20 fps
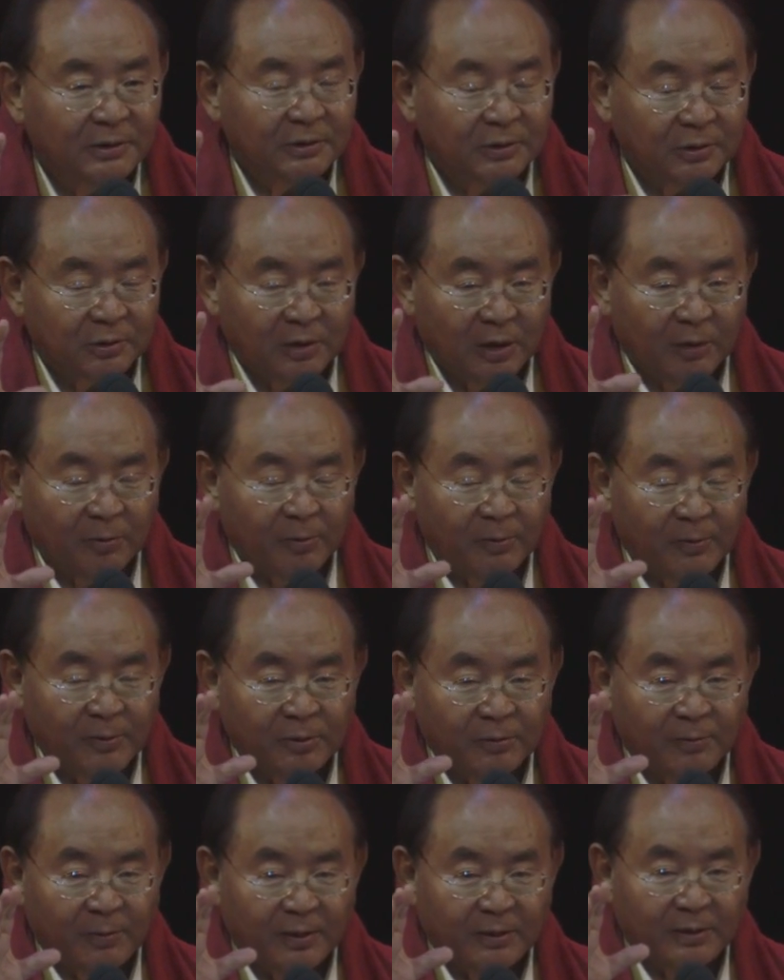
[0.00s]
So therefore, when
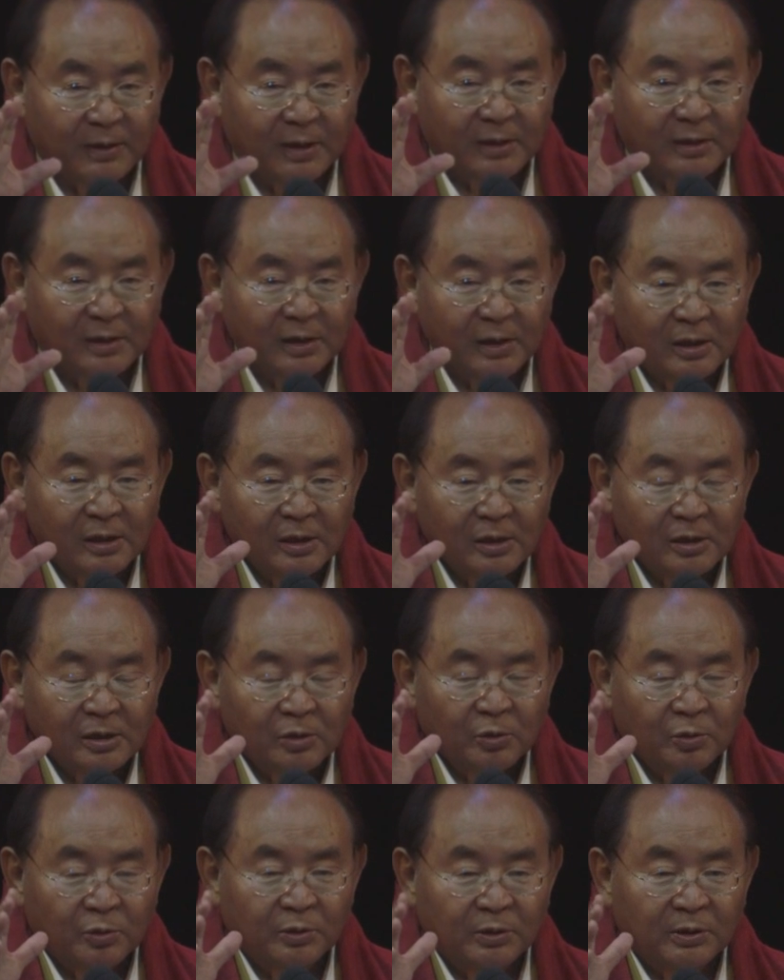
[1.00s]
you meditate,
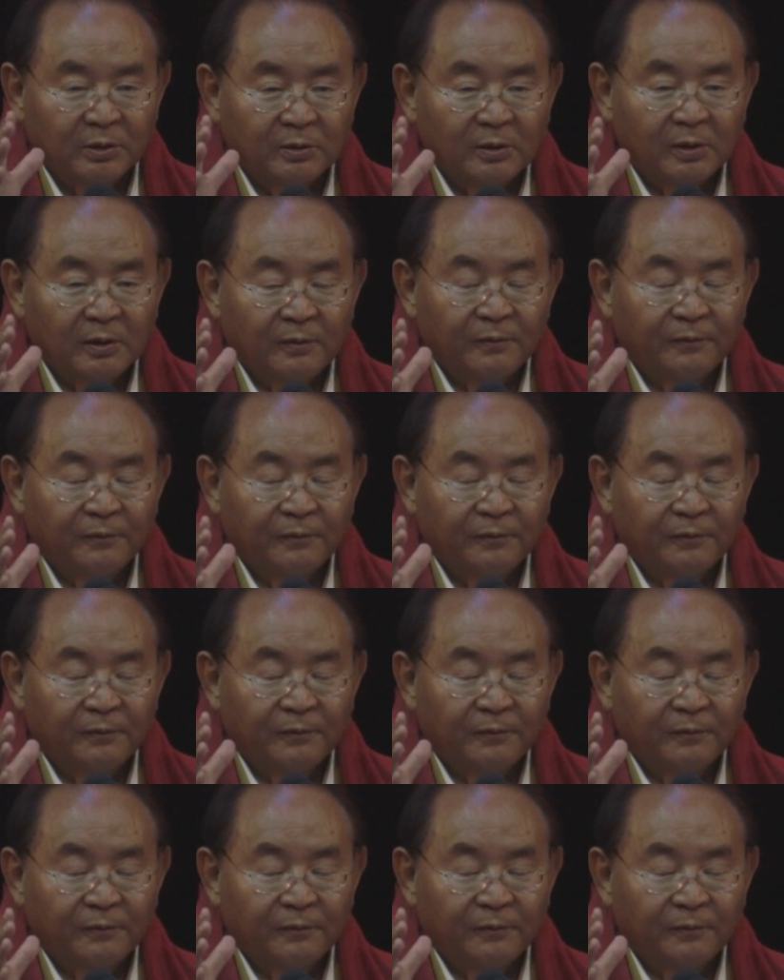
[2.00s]
only